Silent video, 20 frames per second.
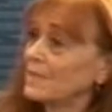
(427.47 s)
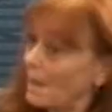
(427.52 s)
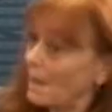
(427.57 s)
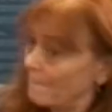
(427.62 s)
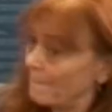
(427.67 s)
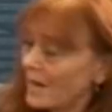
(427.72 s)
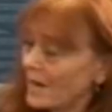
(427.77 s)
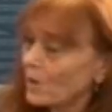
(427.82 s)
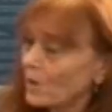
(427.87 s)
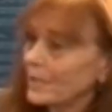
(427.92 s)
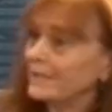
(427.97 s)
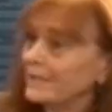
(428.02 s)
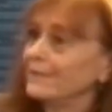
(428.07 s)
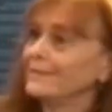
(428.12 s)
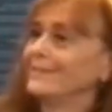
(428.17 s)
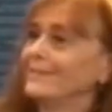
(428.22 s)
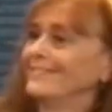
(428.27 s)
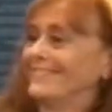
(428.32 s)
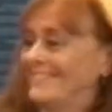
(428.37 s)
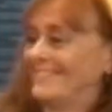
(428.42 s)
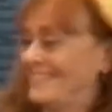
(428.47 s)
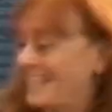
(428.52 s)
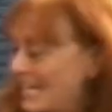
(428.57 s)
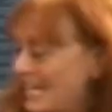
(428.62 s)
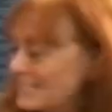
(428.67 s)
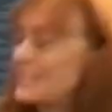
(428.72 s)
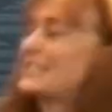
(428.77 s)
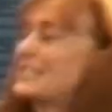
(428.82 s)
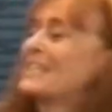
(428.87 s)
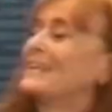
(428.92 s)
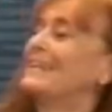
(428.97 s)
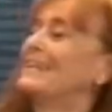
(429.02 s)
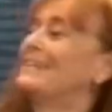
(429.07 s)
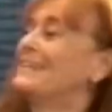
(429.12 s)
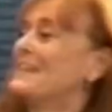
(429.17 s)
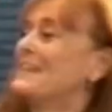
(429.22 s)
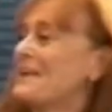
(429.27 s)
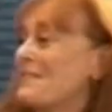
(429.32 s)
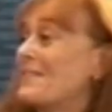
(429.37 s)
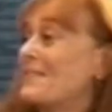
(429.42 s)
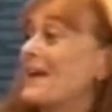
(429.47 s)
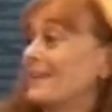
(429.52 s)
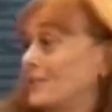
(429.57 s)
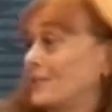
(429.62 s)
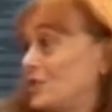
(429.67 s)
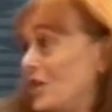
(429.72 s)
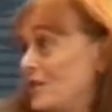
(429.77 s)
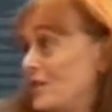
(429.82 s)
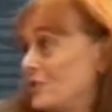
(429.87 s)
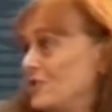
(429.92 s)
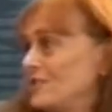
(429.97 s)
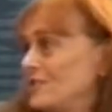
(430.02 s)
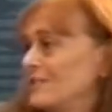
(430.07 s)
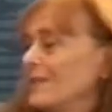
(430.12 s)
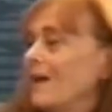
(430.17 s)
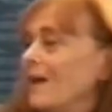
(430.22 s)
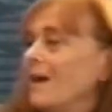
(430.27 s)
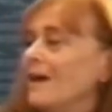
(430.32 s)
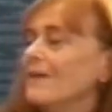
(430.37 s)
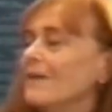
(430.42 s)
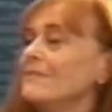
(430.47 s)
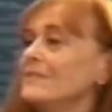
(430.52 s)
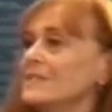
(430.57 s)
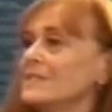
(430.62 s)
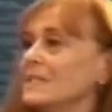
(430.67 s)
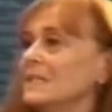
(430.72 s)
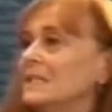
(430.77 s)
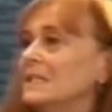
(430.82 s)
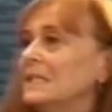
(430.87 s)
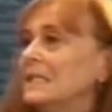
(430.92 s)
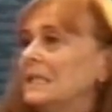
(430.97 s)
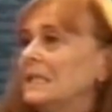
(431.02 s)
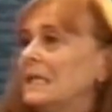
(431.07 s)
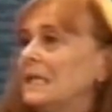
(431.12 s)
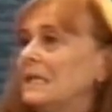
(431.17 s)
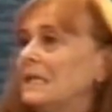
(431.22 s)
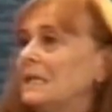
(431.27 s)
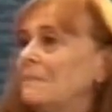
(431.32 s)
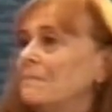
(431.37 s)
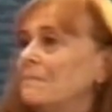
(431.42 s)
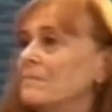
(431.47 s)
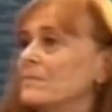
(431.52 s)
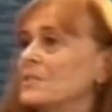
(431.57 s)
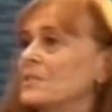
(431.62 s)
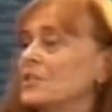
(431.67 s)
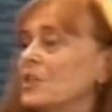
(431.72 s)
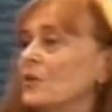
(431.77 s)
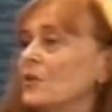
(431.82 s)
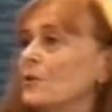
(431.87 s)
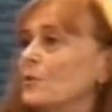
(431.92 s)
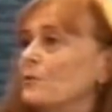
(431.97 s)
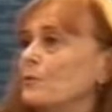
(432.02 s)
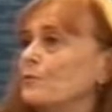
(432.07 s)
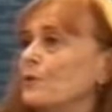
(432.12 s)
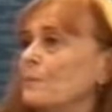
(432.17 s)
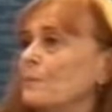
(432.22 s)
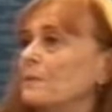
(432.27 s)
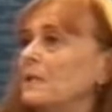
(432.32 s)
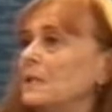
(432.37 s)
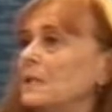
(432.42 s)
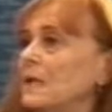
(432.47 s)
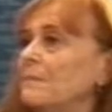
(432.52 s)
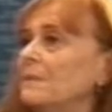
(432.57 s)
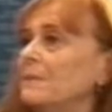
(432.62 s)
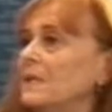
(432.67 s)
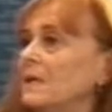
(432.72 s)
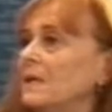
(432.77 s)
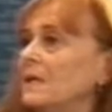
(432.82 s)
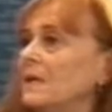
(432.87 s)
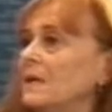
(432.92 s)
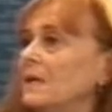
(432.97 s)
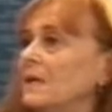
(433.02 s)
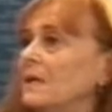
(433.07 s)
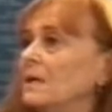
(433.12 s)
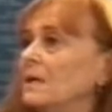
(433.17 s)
Got married. That changes lives. So from Columbia,